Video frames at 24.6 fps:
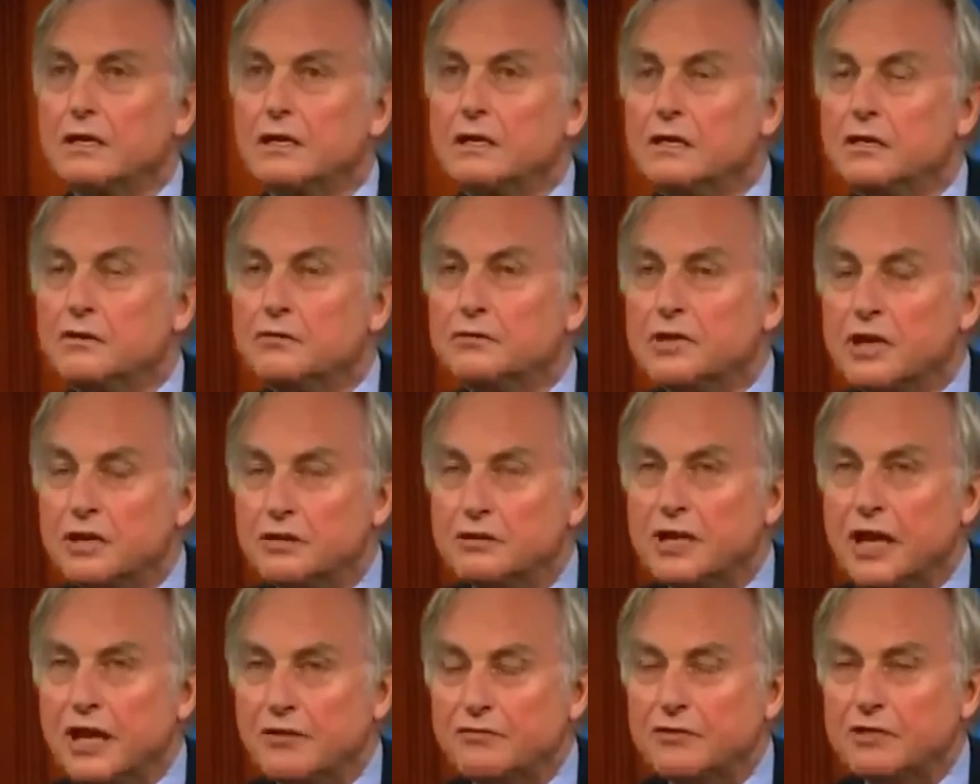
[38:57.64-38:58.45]
you
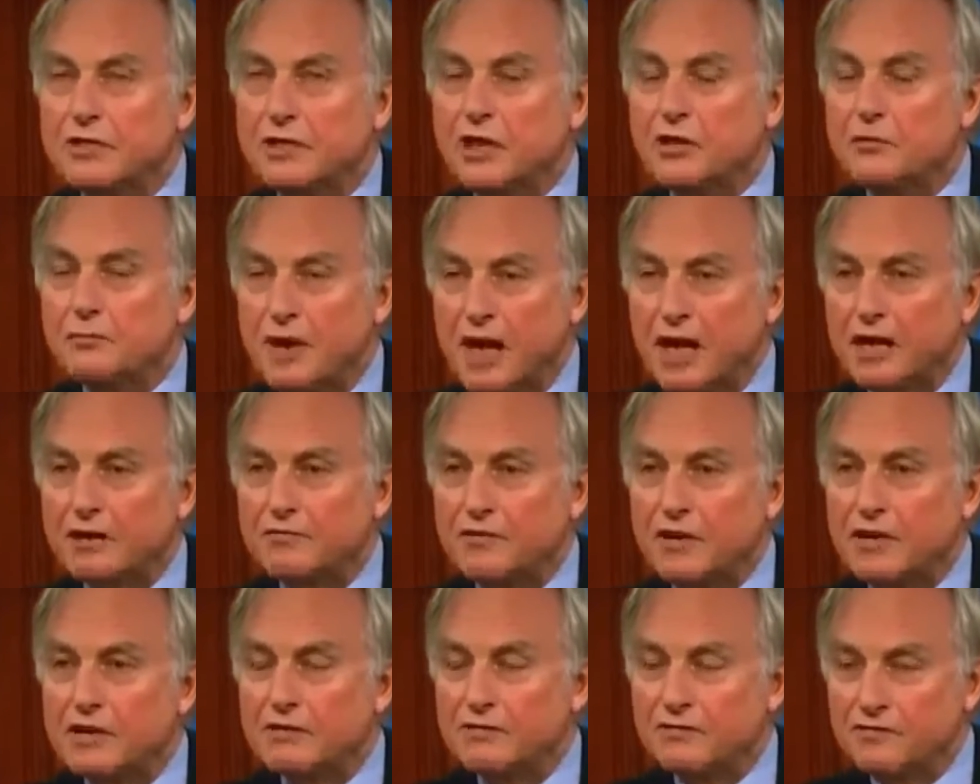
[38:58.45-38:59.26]
don't have to go back
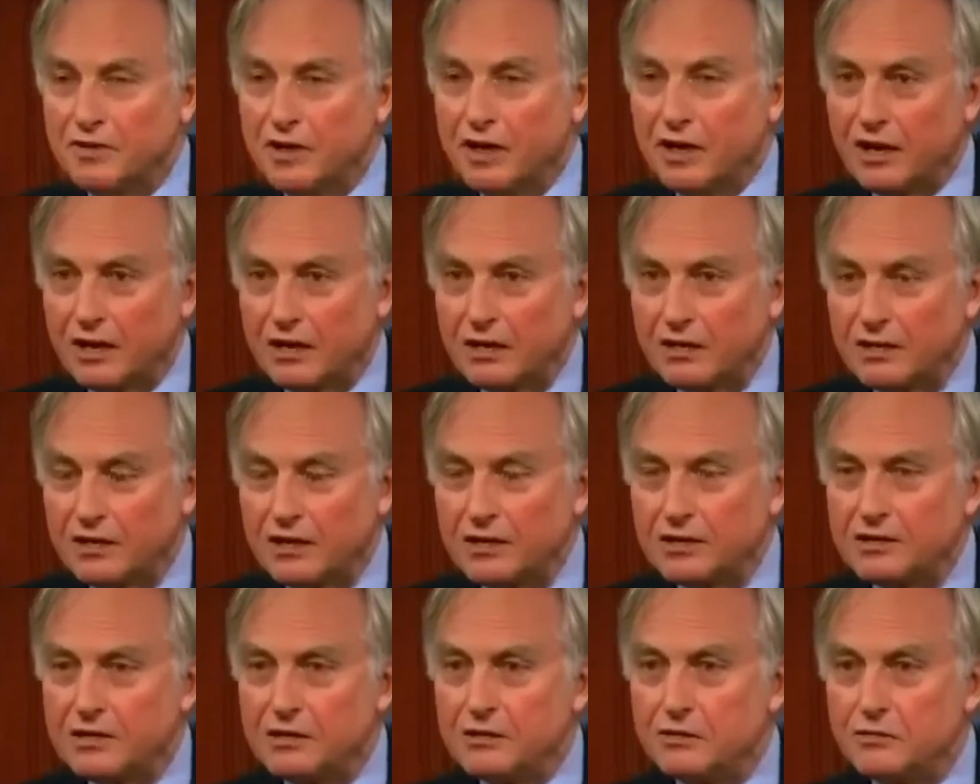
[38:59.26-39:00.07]
very far
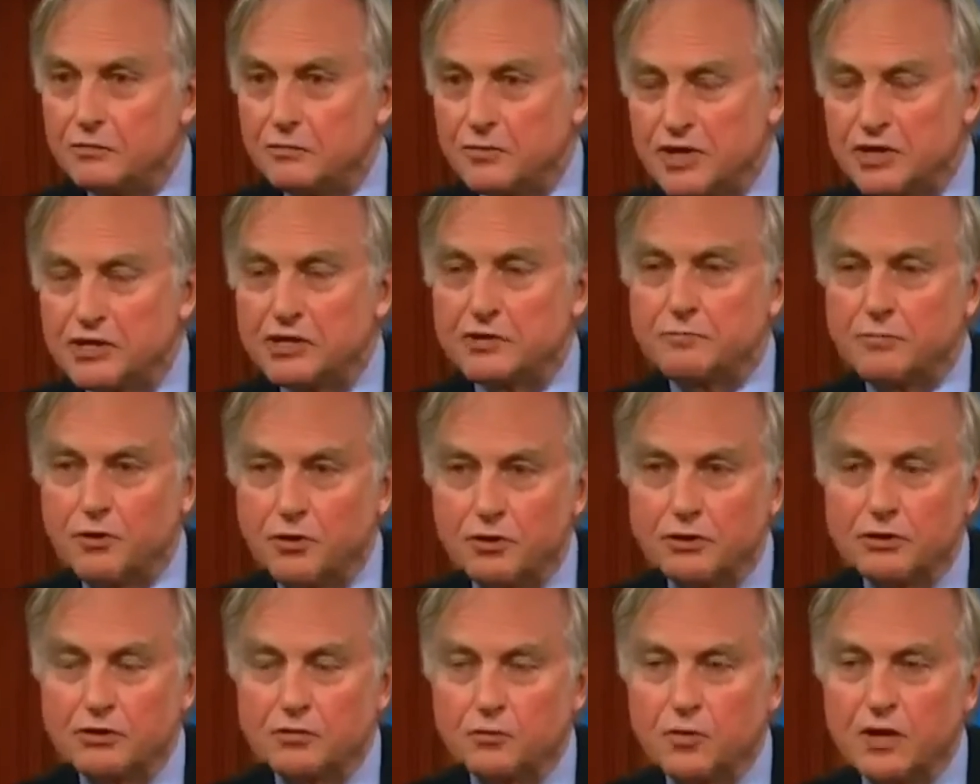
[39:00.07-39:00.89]
until you reach a
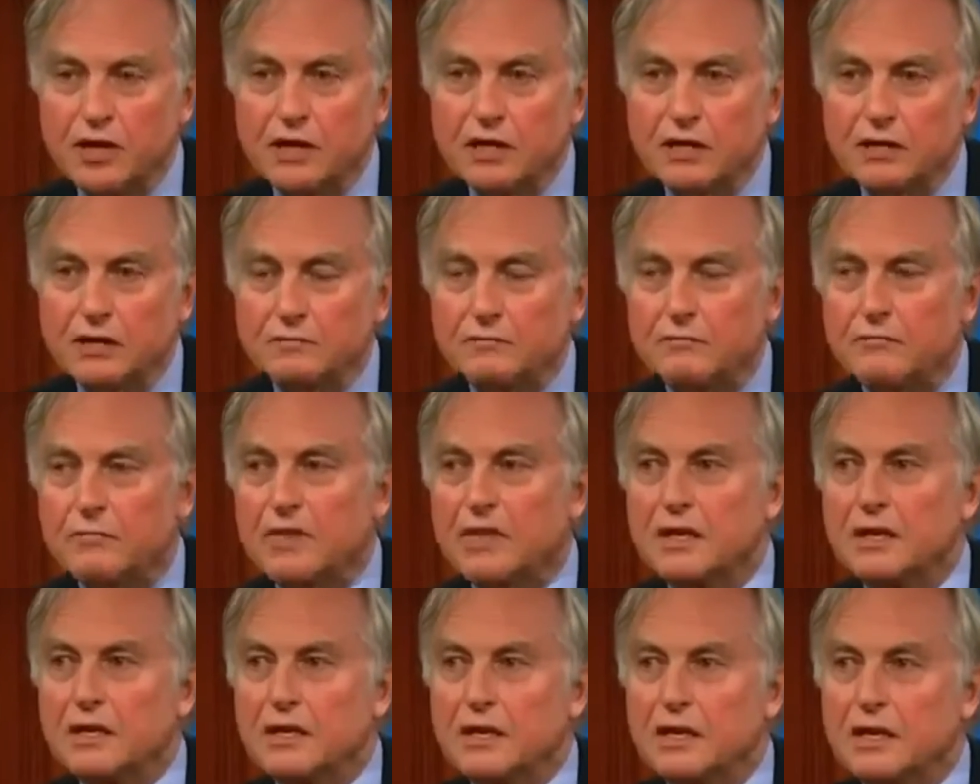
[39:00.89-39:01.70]
point where,
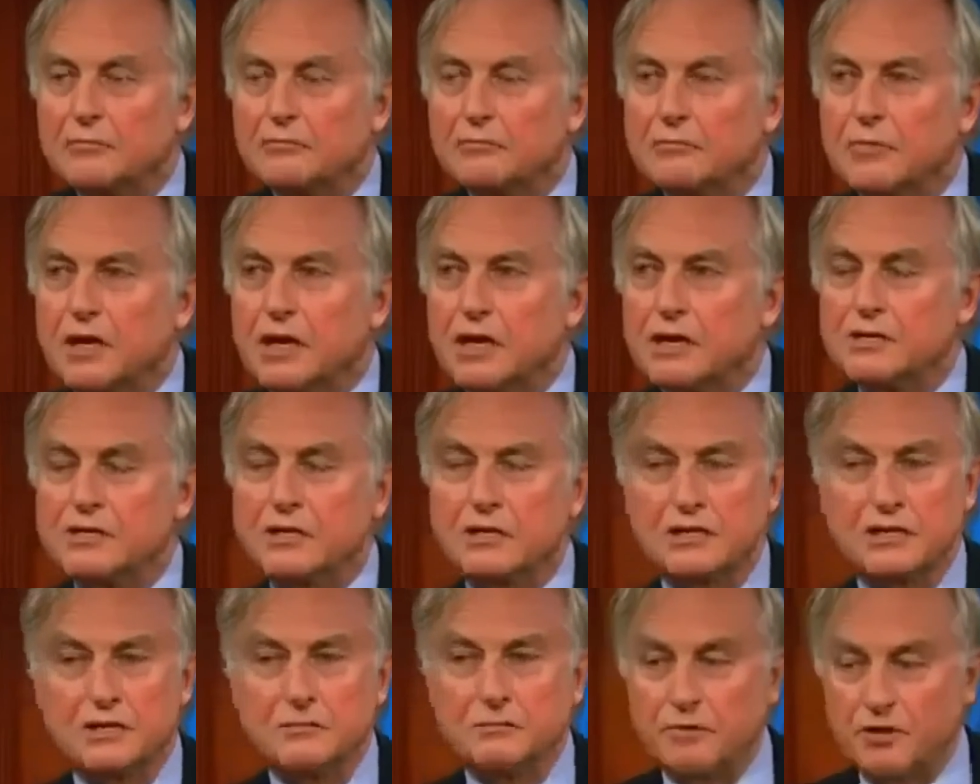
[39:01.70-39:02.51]
um,
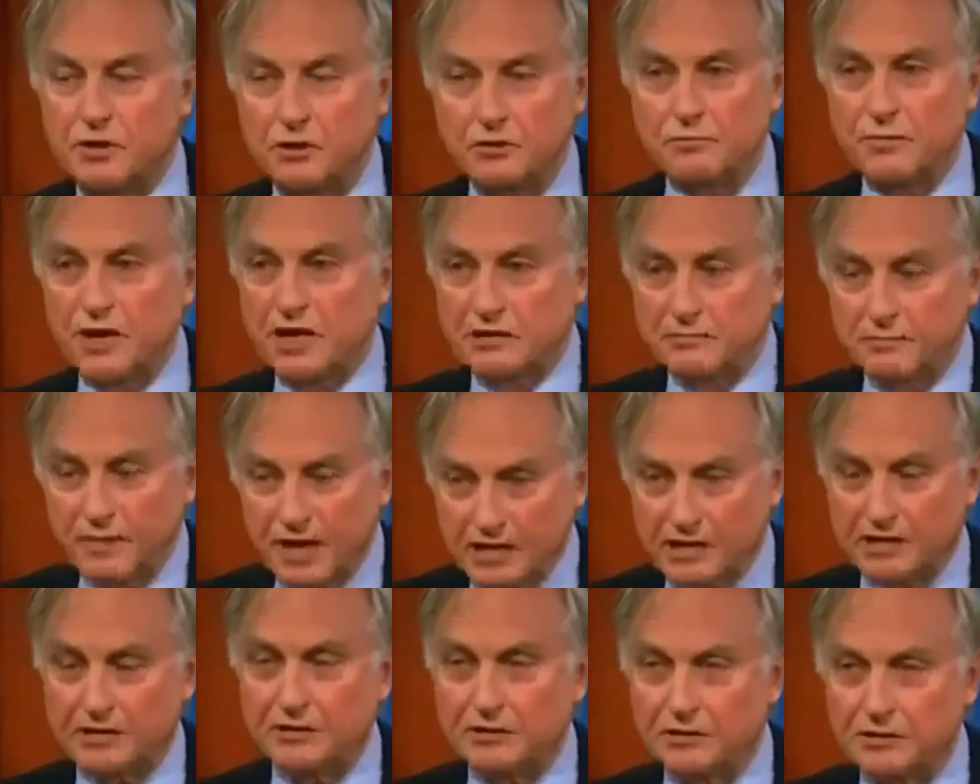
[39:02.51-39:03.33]
just simply on
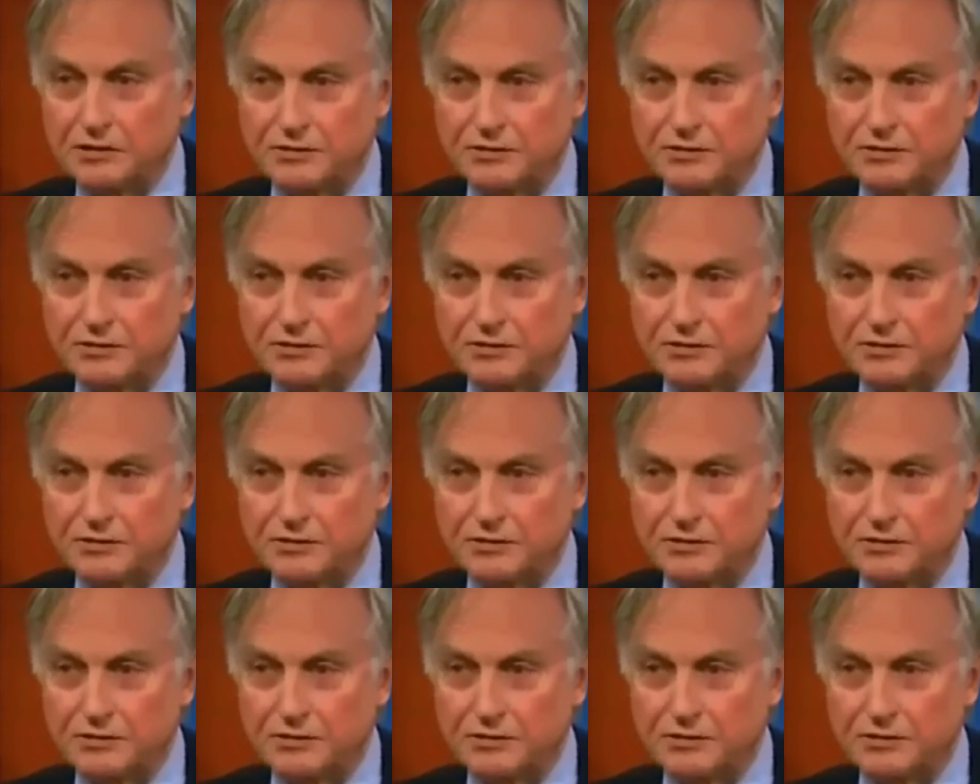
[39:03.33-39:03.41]
mathematical